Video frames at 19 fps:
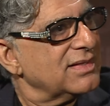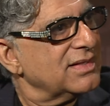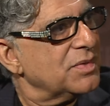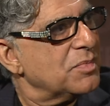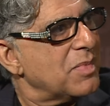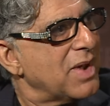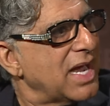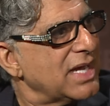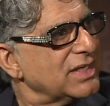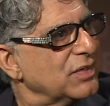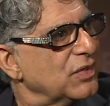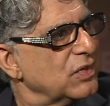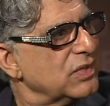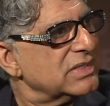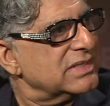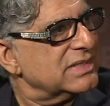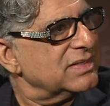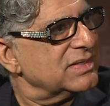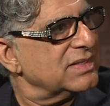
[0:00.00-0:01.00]
the mind
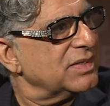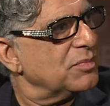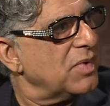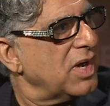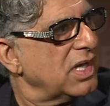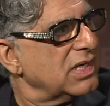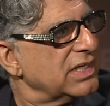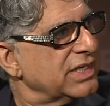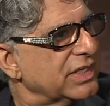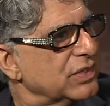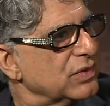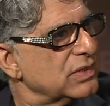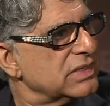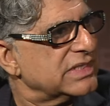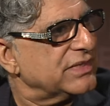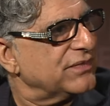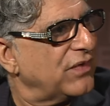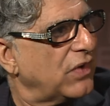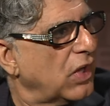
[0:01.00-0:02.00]
goes, the
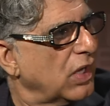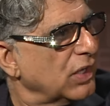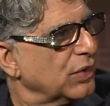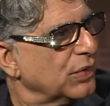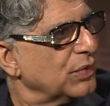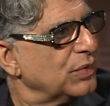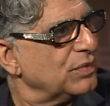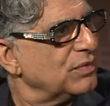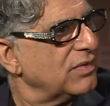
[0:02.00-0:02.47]
molecules follow.